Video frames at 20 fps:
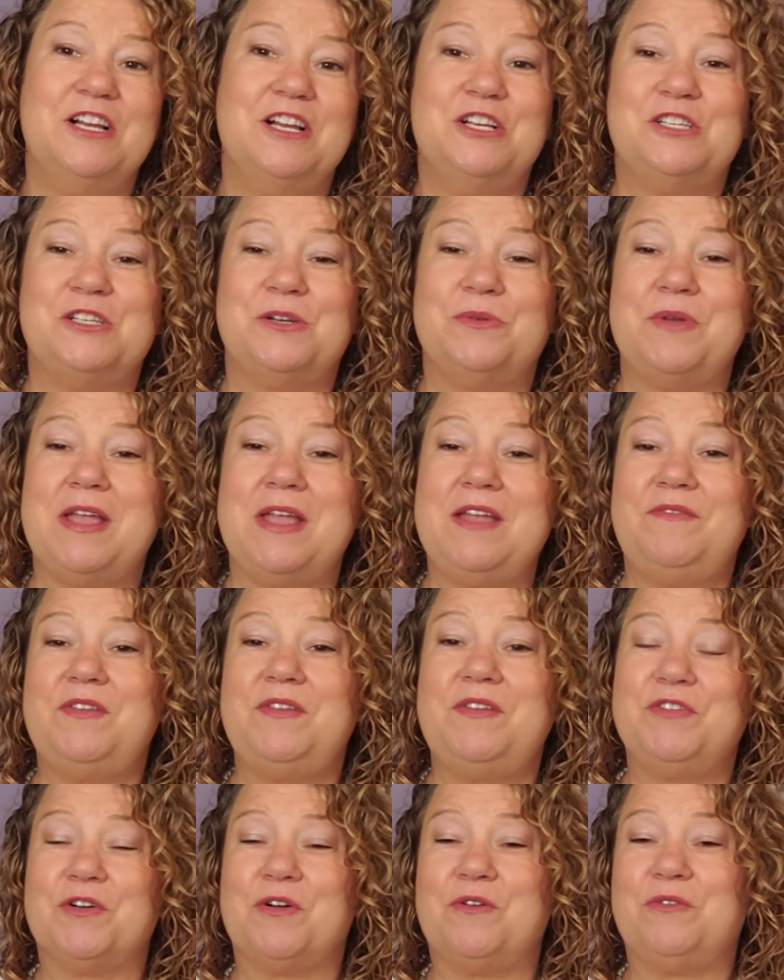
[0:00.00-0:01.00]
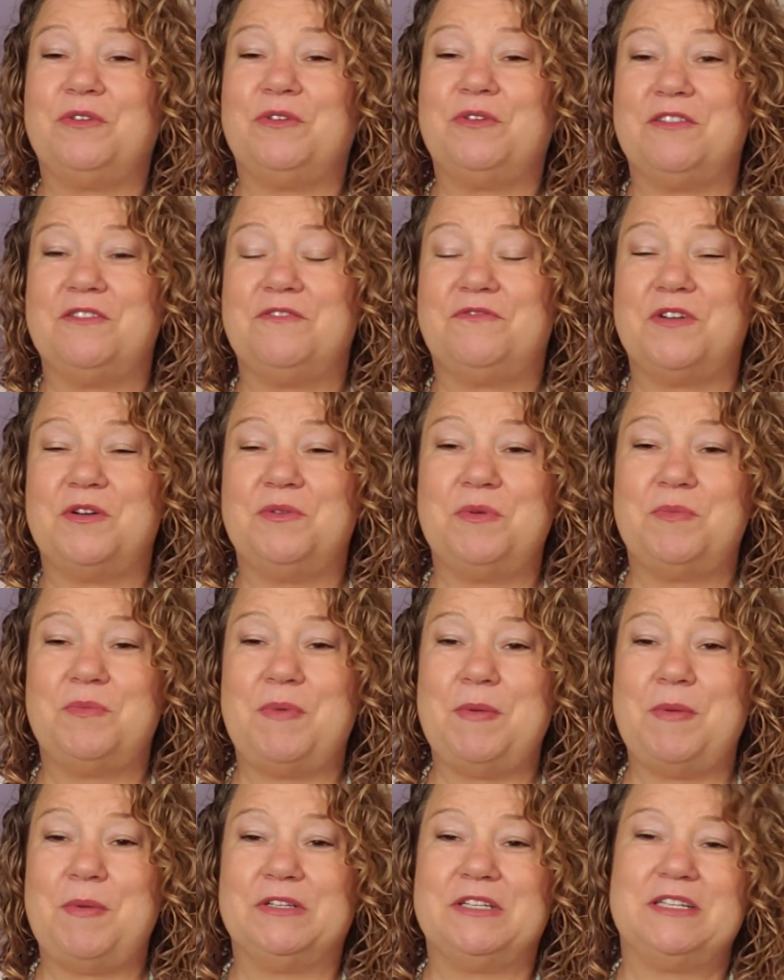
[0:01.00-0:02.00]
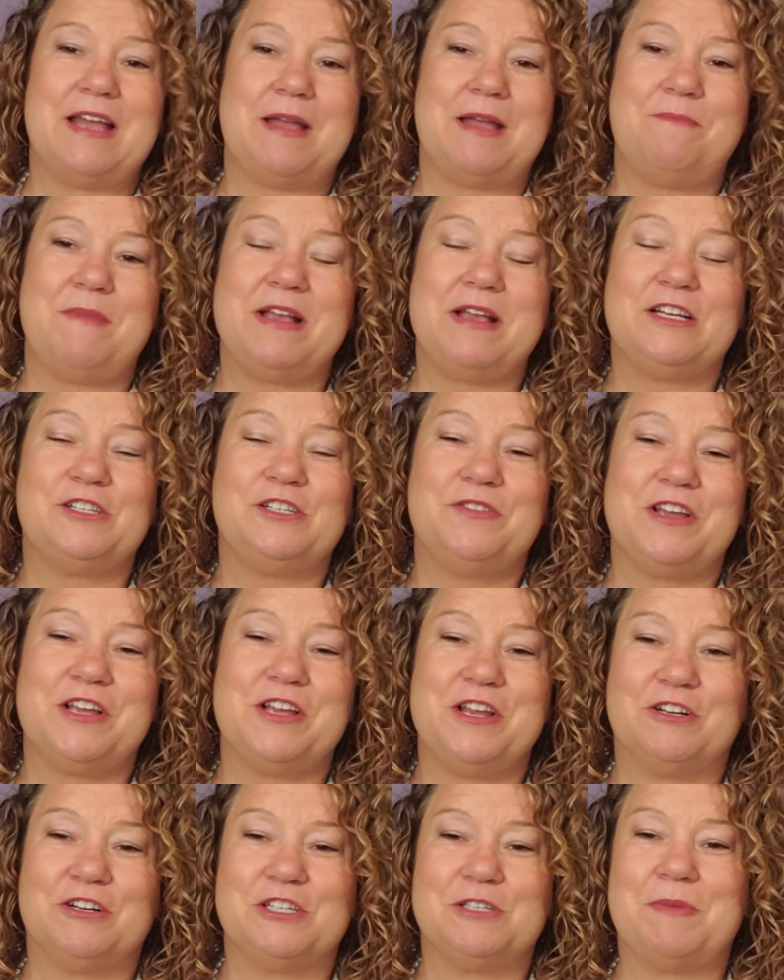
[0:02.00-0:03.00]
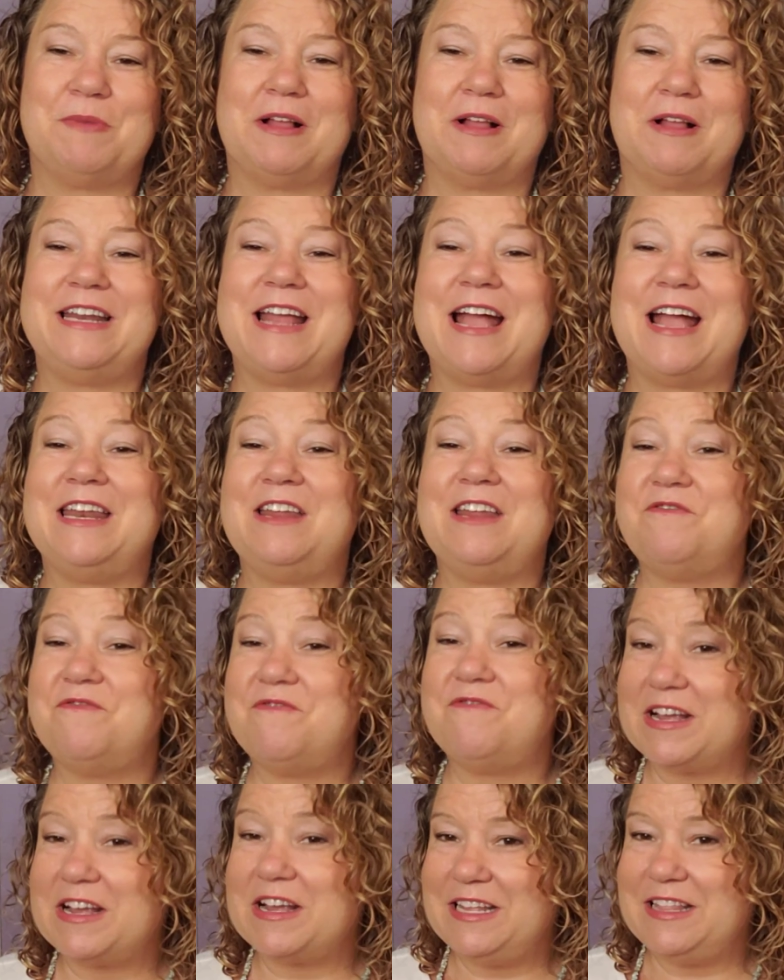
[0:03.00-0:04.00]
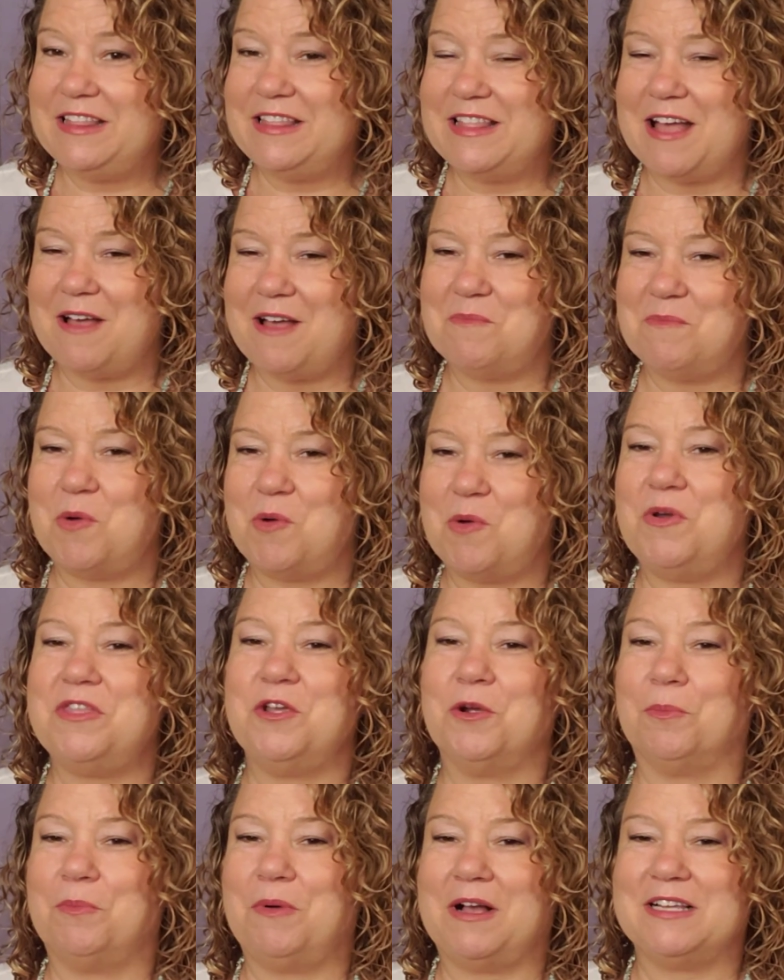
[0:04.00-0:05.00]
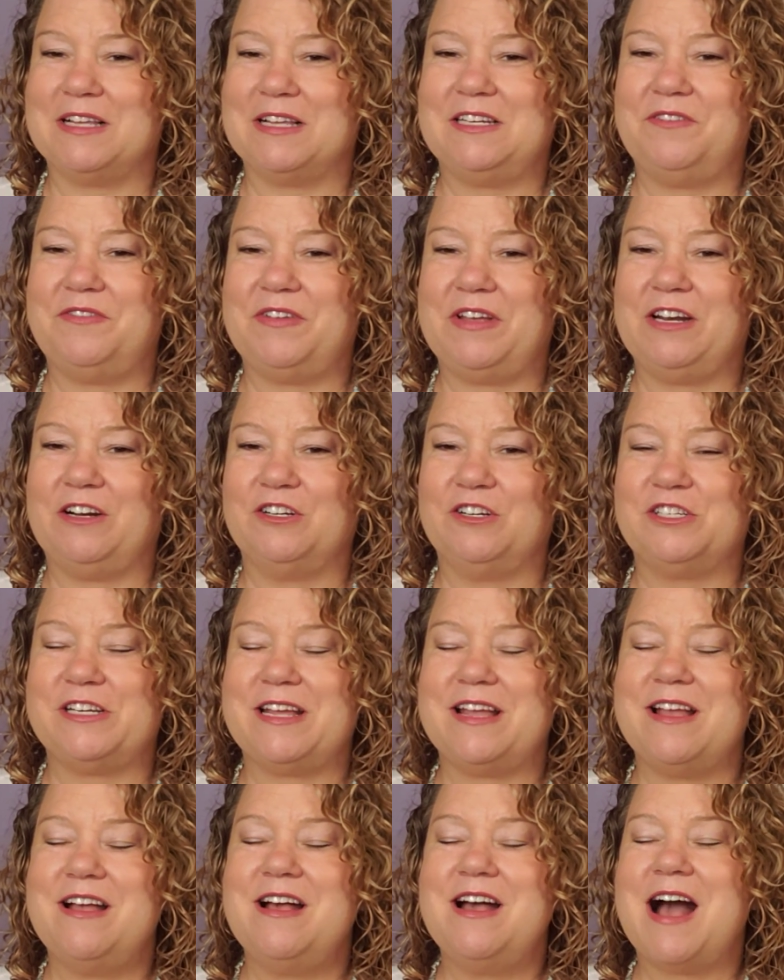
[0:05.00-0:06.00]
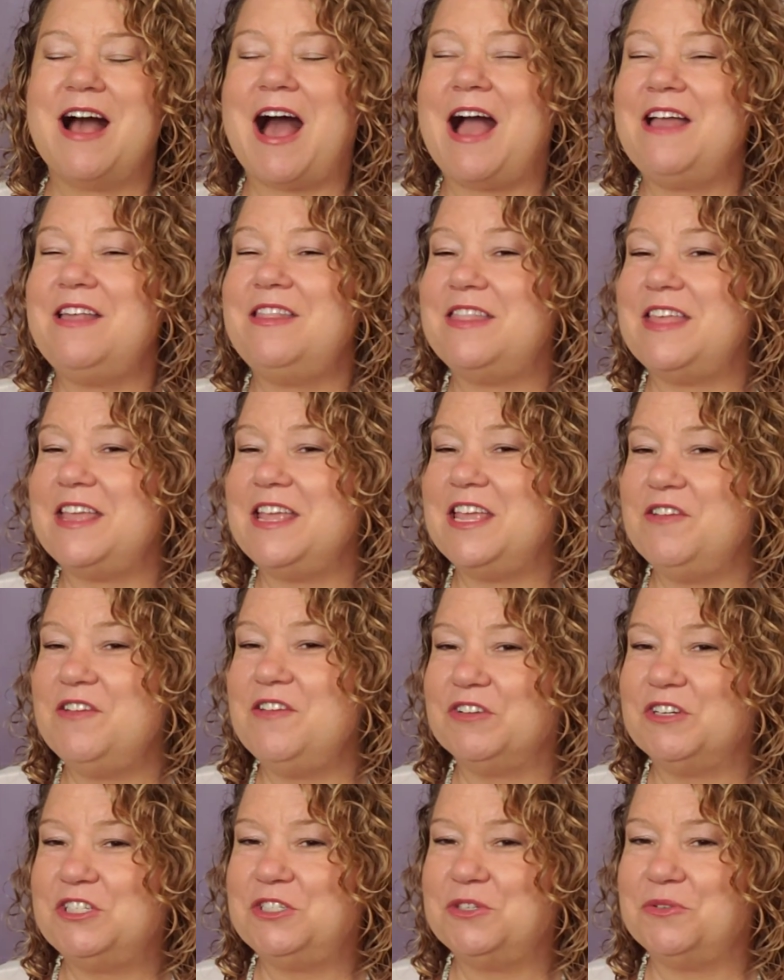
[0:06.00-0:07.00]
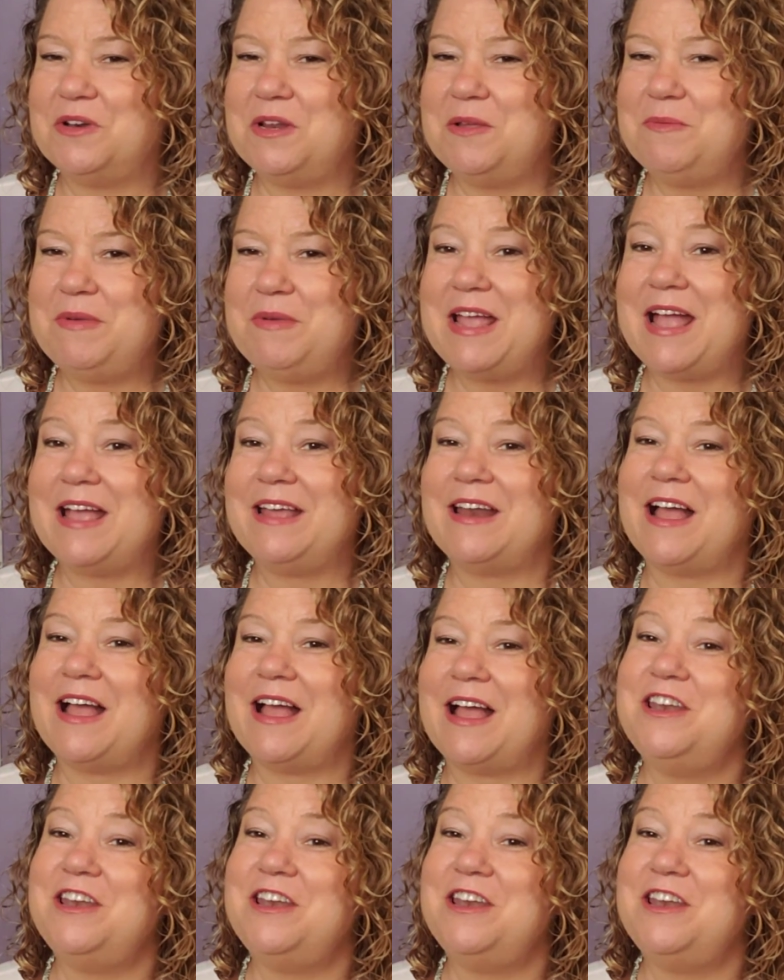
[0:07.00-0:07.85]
So even if you're only on the phone with people today, make sure that you're smiling and infecting them with your positive energy. I thank you for joining me, and I